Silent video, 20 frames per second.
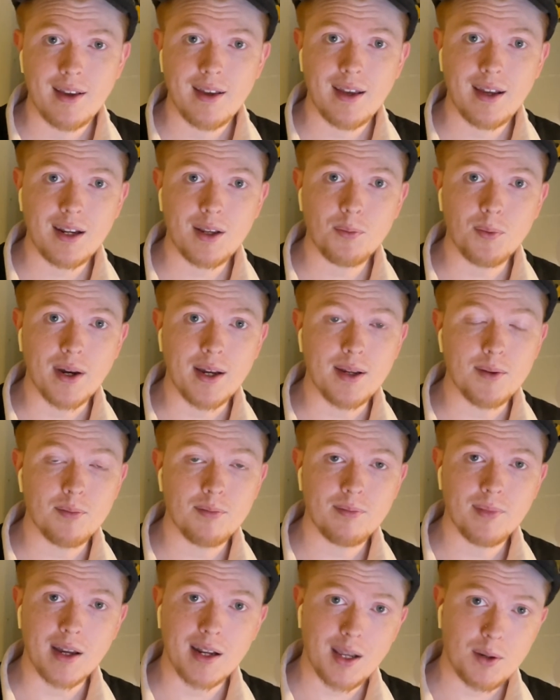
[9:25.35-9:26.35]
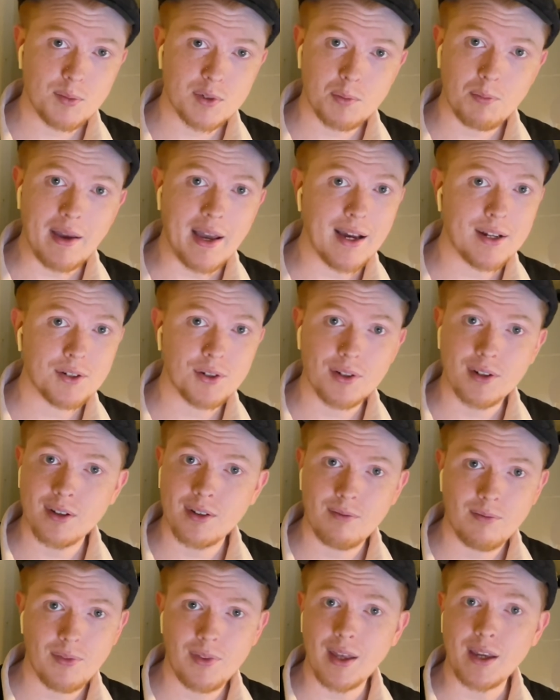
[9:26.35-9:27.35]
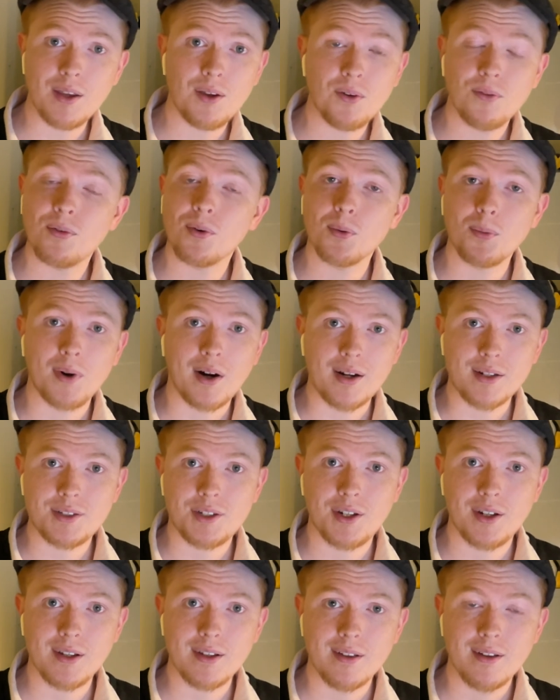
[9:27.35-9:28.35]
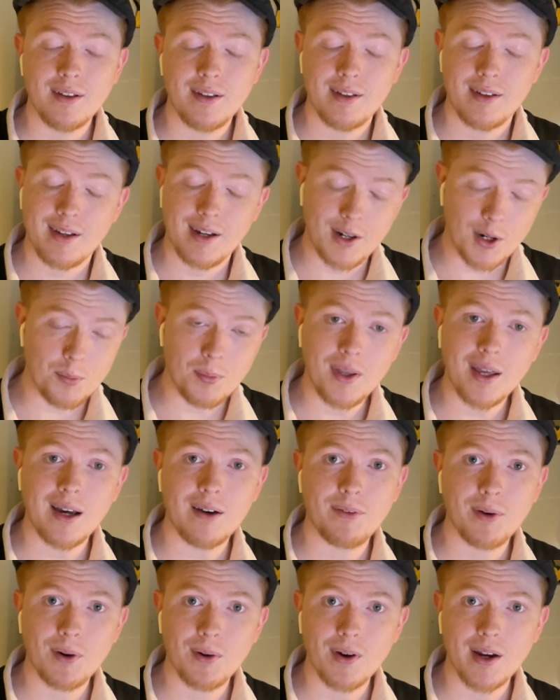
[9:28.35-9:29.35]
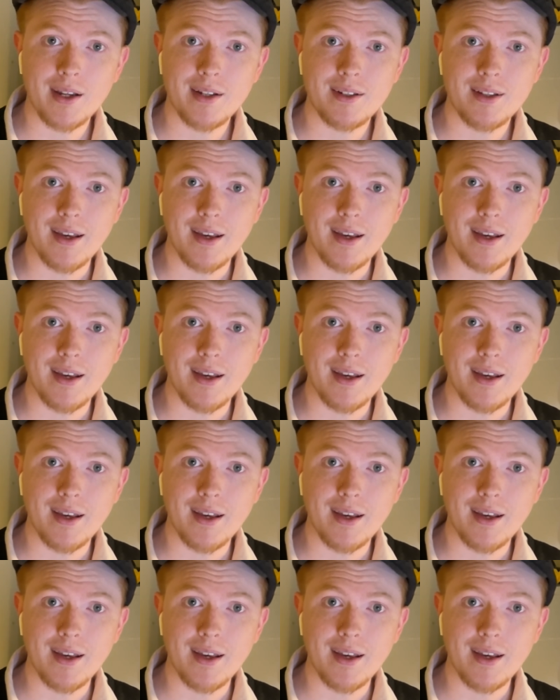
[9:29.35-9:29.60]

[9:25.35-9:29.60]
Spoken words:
Anyway, my name is Patrick. Thank you for watching. I hope you have a great